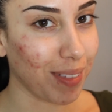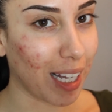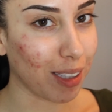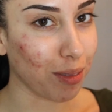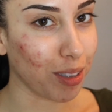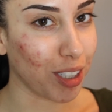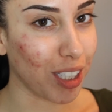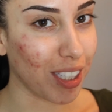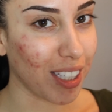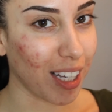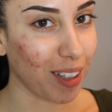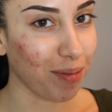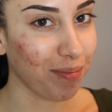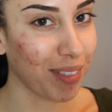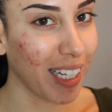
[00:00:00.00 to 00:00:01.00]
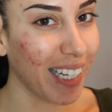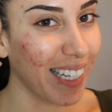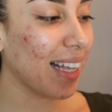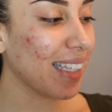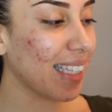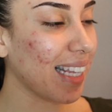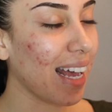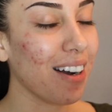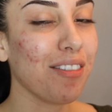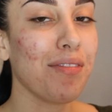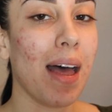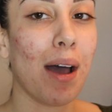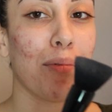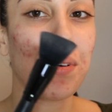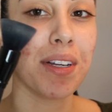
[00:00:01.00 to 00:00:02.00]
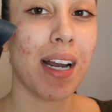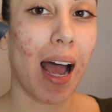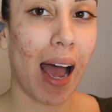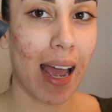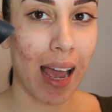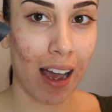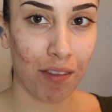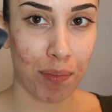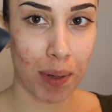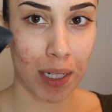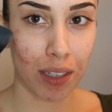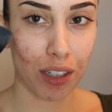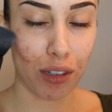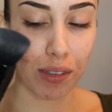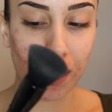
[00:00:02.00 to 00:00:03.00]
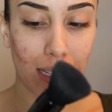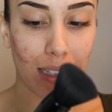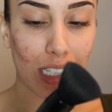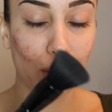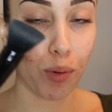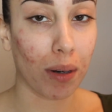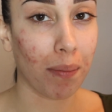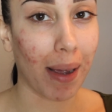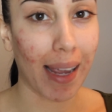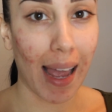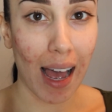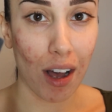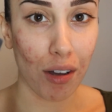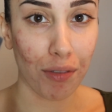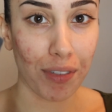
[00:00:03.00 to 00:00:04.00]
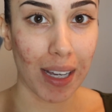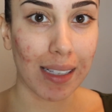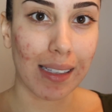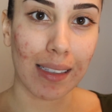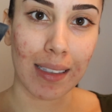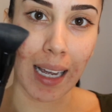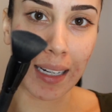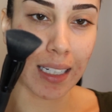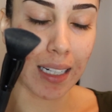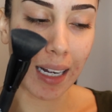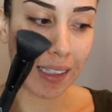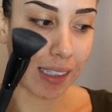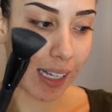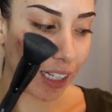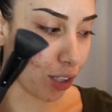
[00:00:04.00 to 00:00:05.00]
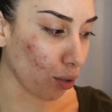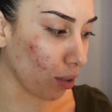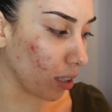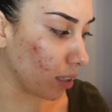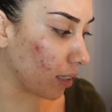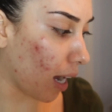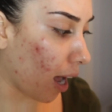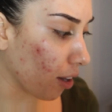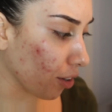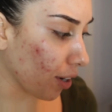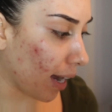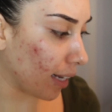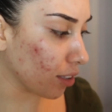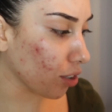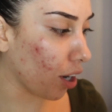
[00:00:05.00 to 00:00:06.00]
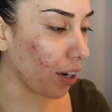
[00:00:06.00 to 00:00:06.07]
That's what she said. Instead of that one, I have been using this one by e.l.f. It's 99 cents or $1 at